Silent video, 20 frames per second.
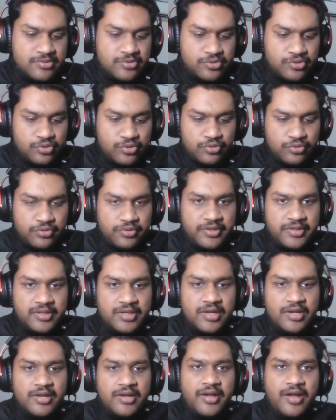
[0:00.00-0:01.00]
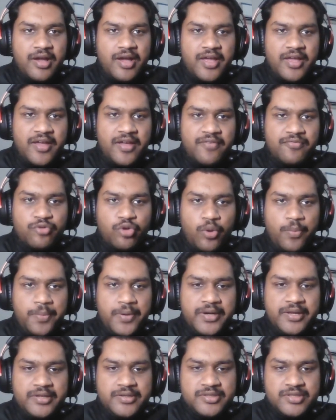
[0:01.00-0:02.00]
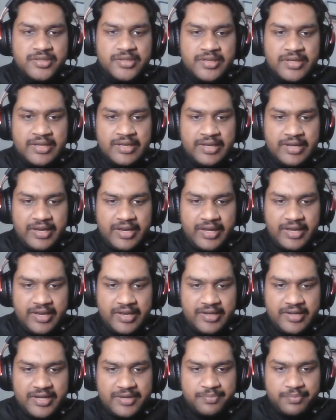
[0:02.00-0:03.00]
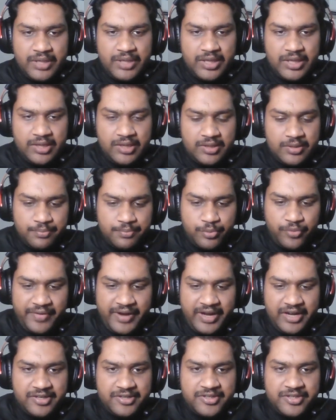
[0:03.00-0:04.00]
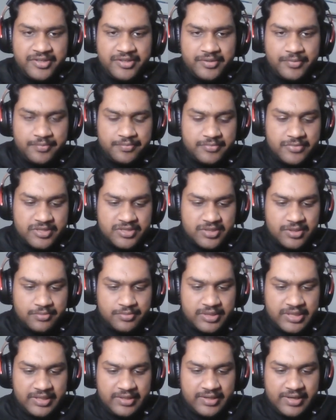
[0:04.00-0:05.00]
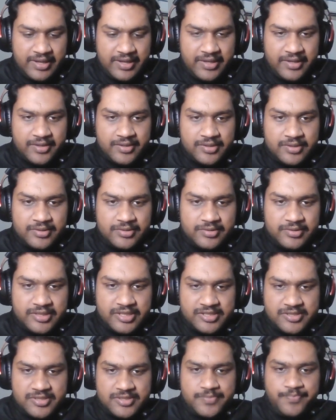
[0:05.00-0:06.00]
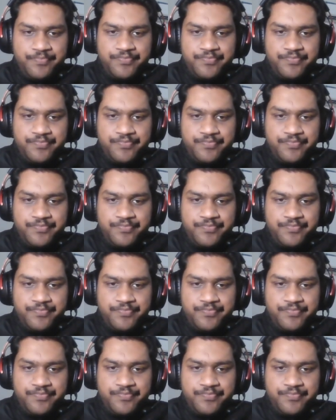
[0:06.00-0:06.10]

So yeah, I have copied it, and let me provide it here, something like this.